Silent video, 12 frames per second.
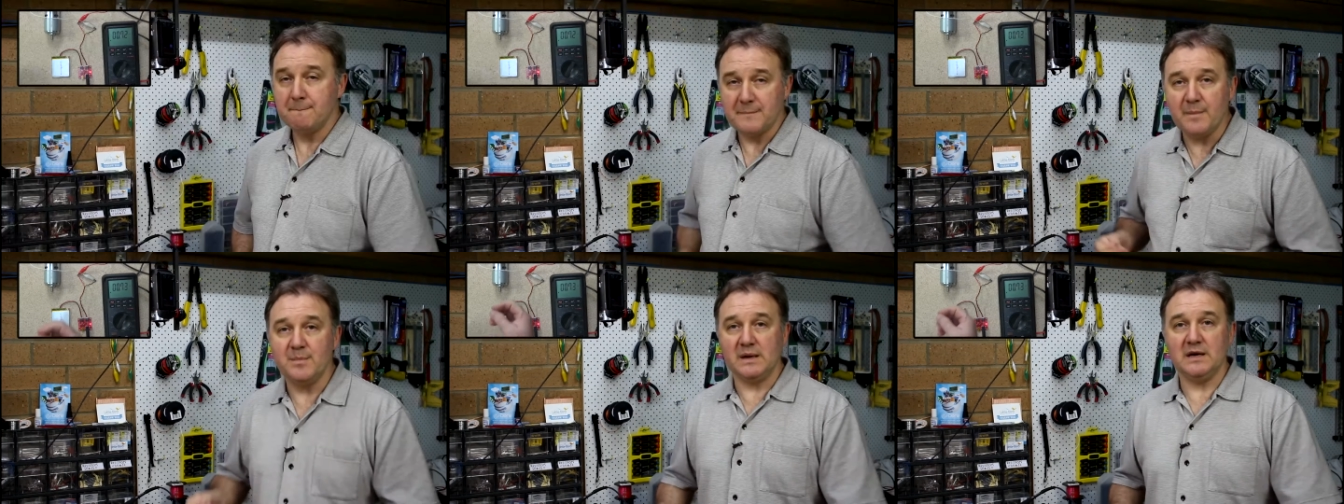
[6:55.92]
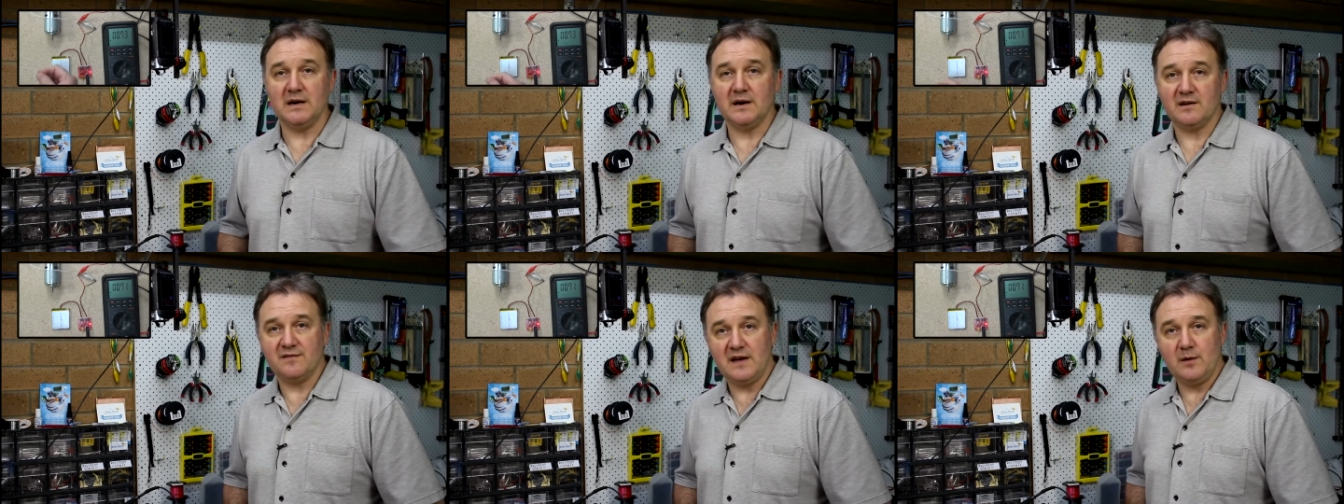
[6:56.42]
pumping in
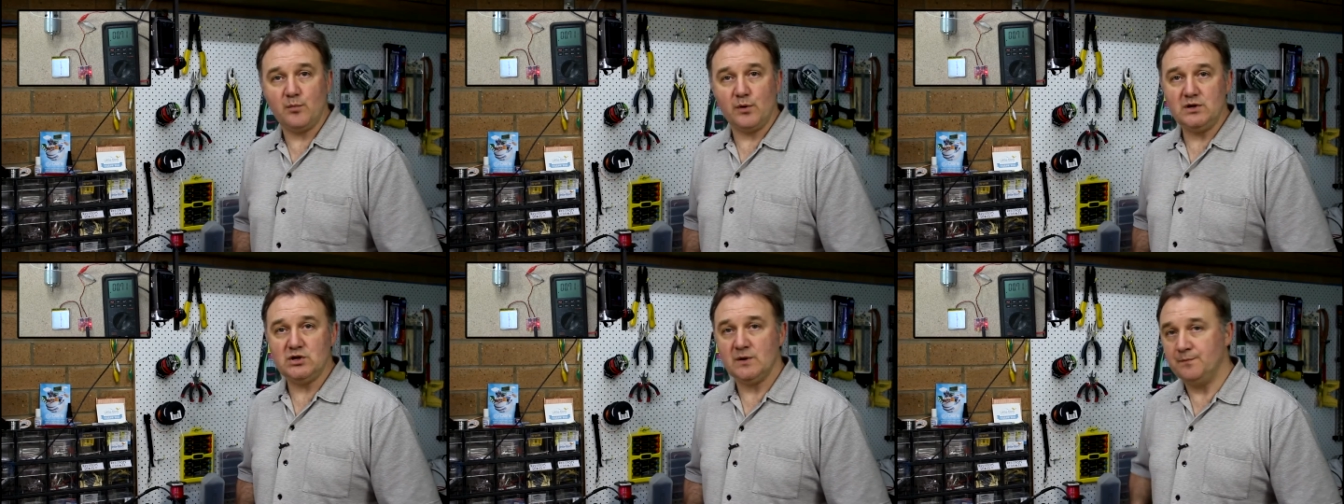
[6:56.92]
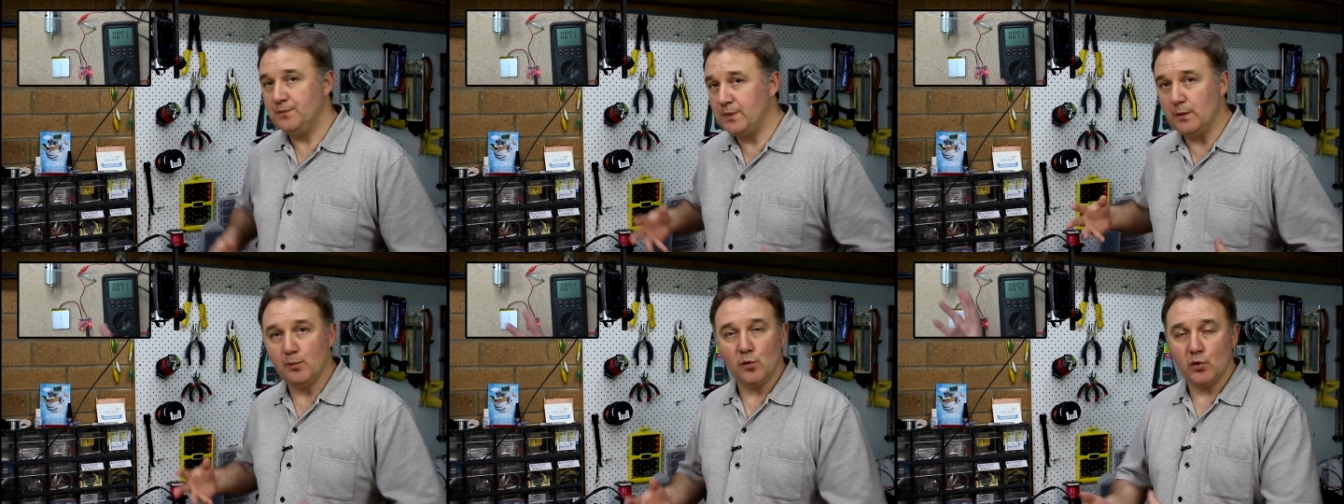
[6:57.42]
enough amperage,
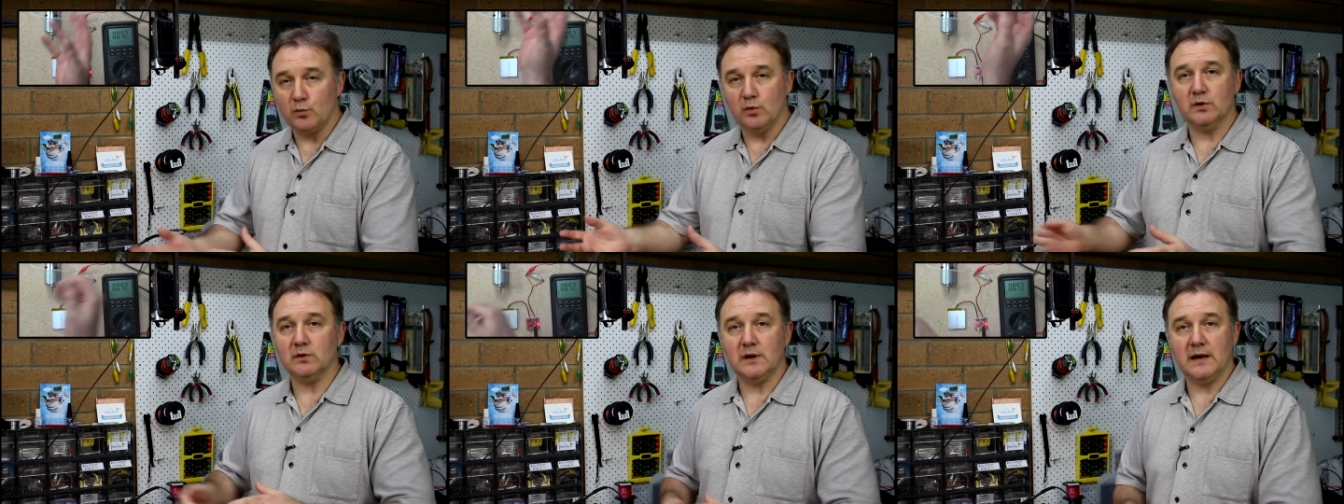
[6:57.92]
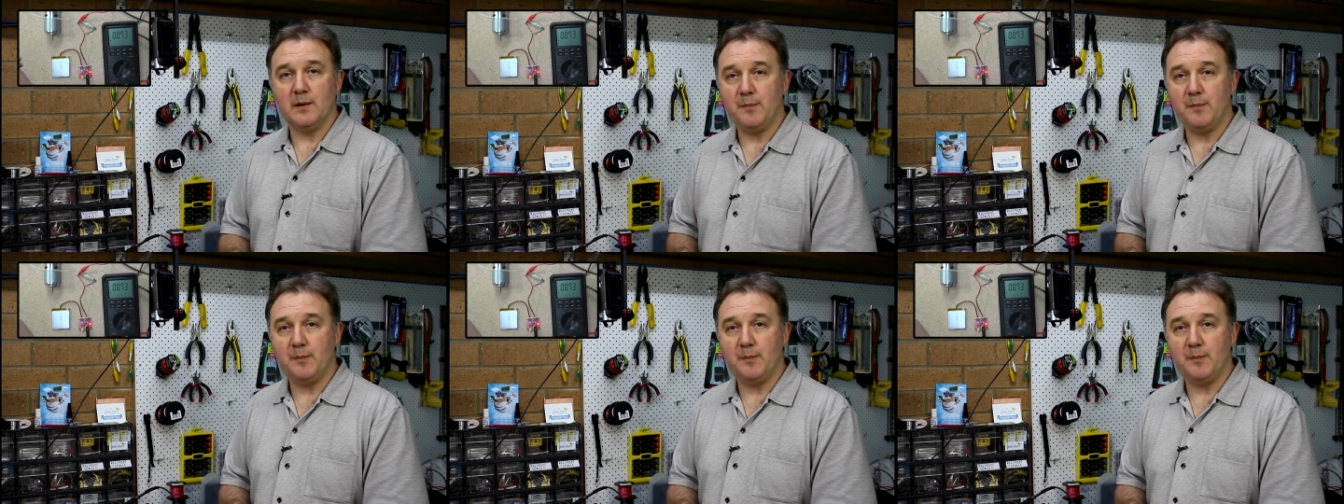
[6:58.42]
the board will uh,